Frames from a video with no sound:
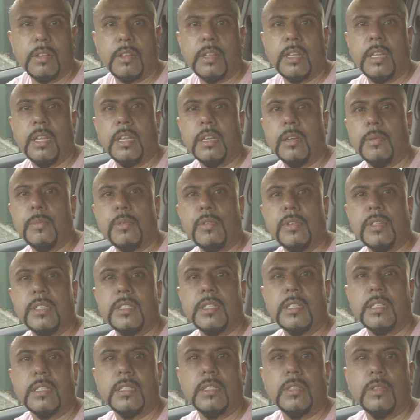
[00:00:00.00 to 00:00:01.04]
Kingdom
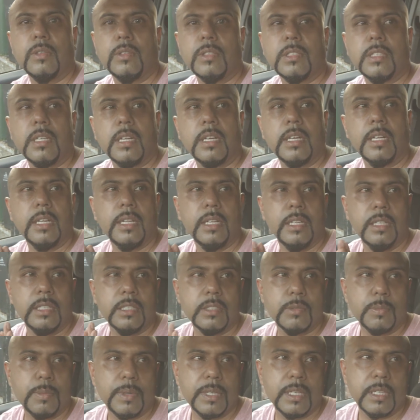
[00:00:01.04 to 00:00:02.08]
360 looks at it, is
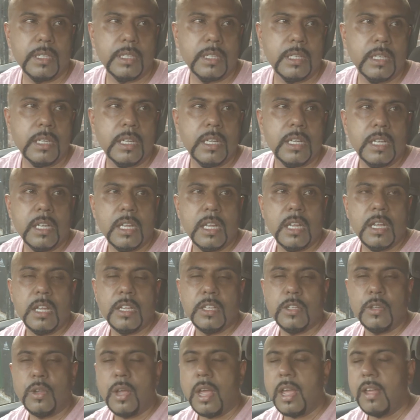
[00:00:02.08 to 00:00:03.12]
when
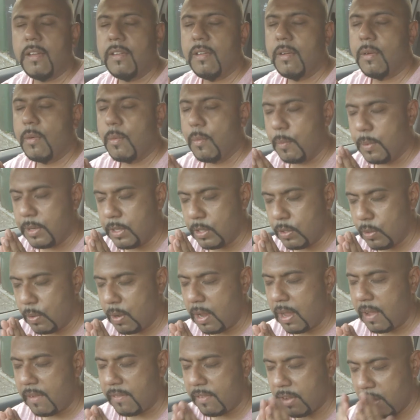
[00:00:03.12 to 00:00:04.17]
you
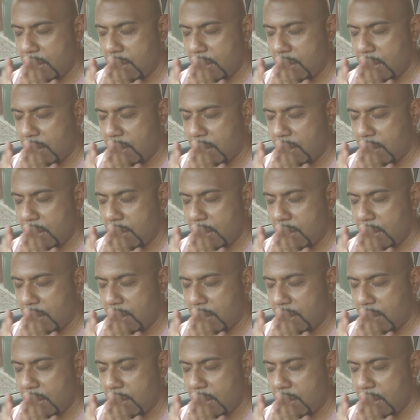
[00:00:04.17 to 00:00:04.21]
have